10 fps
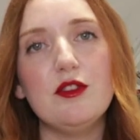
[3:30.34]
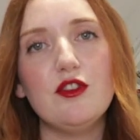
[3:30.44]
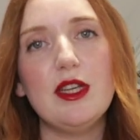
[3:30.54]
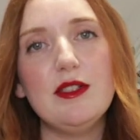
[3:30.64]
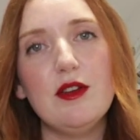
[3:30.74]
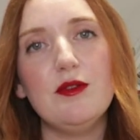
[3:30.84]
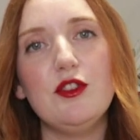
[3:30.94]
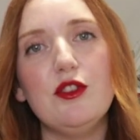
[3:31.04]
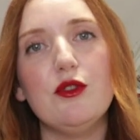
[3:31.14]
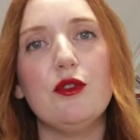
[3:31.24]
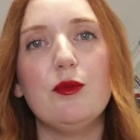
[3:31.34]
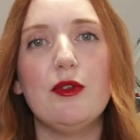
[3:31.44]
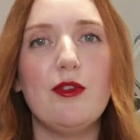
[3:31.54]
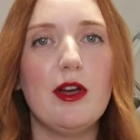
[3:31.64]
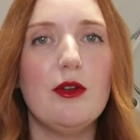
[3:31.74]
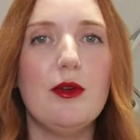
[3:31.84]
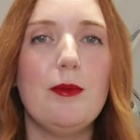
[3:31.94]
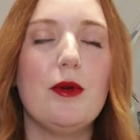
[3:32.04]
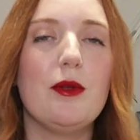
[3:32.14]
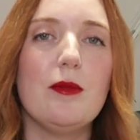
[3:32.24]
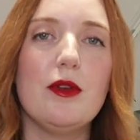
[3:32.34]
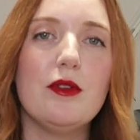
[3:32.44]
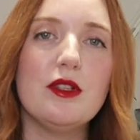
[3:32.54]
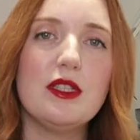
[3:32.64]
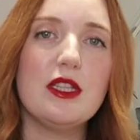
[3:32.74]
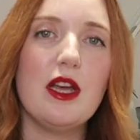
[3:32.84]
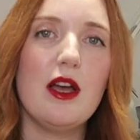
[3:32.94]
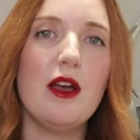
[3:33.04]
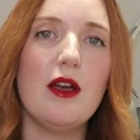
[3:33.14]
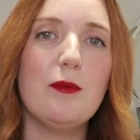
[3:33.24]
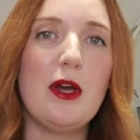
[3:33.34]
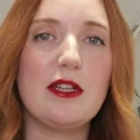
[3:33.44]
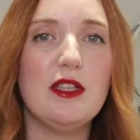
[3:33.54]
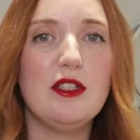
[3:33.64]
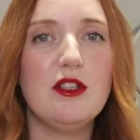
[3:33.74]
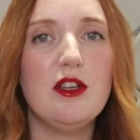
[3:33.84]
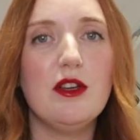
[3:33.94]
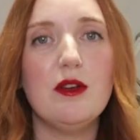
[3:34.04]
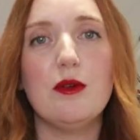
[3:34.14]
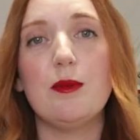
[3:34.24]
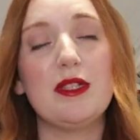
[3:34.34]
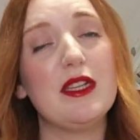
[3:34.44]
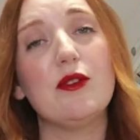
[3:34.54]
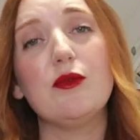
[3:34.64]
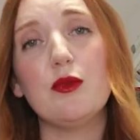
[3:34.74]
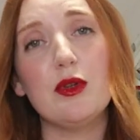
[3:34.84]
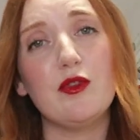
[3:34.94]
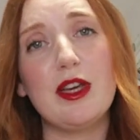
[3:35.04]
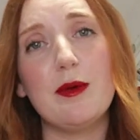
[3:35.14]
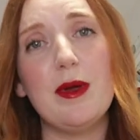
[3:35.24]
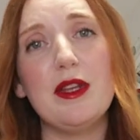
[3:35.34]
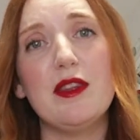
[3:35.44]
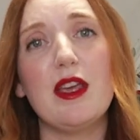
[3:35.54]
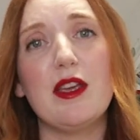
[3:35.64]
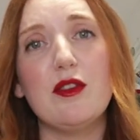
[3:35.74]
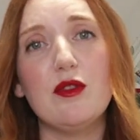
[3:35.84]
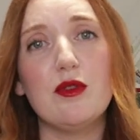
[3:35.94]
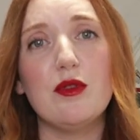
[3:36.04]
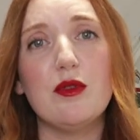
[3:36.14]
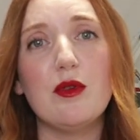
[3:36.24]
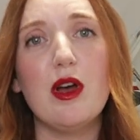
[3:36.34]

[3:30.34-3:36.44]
straight after your Profhilo appointment, a practitioner or myself will recommend that you